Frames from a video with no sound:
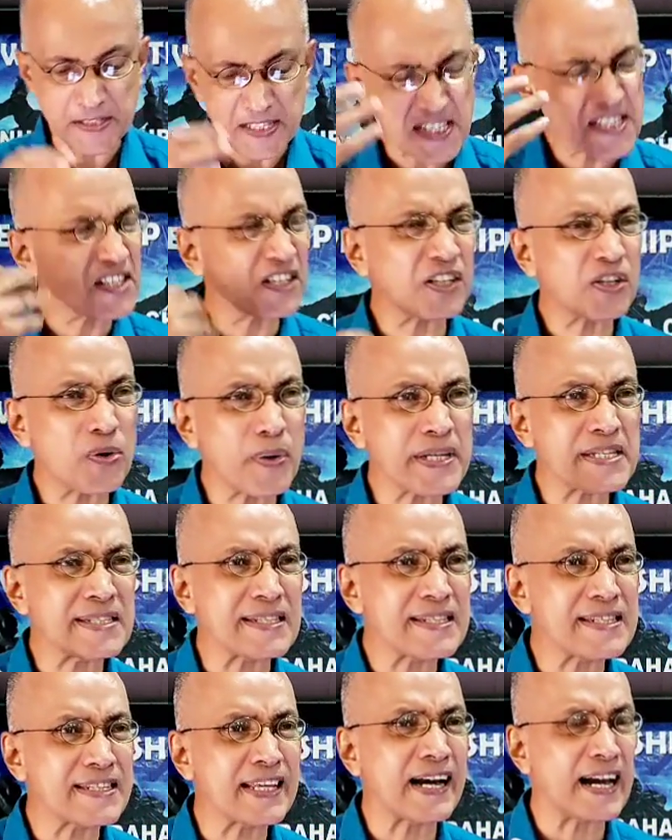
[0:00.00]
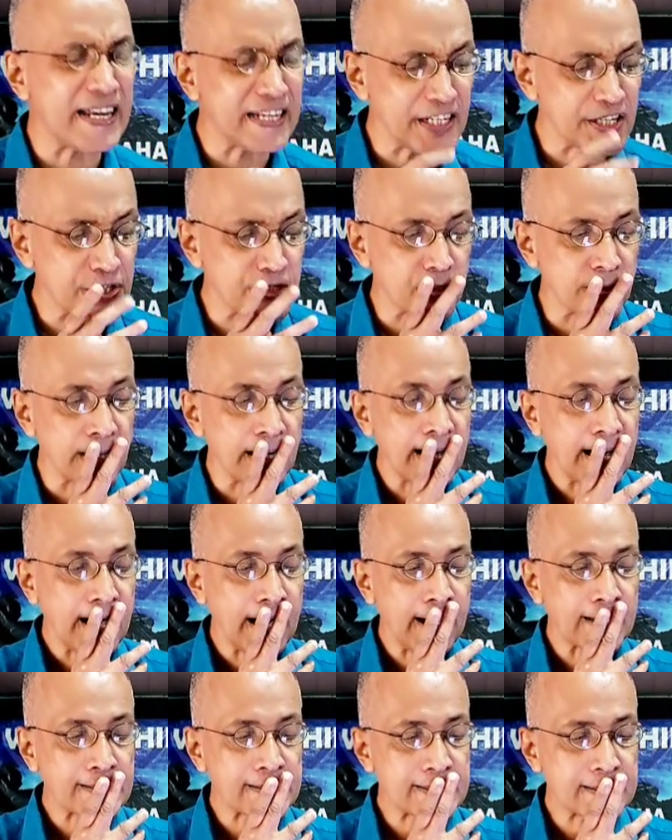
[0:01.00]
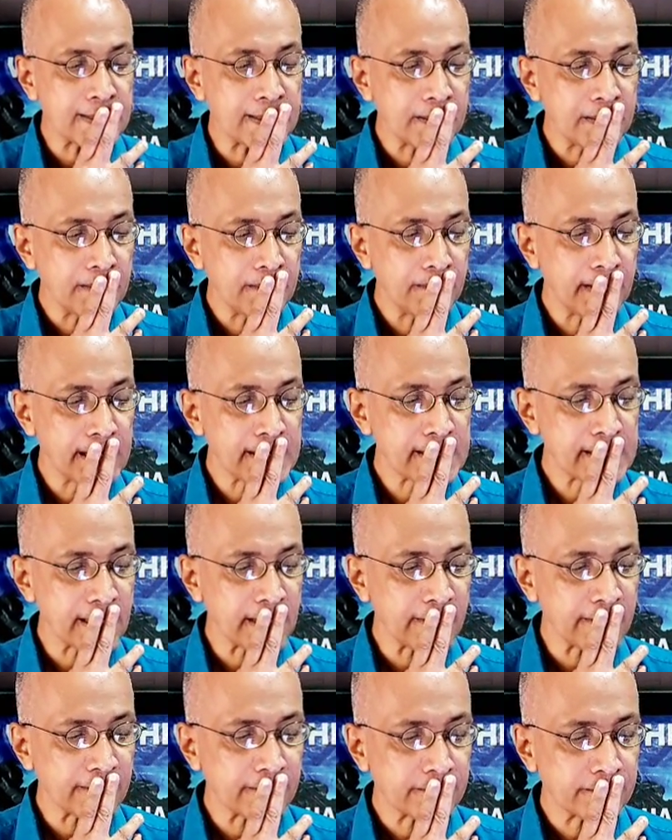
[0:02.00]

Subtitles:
These are questions that I need to ask myself.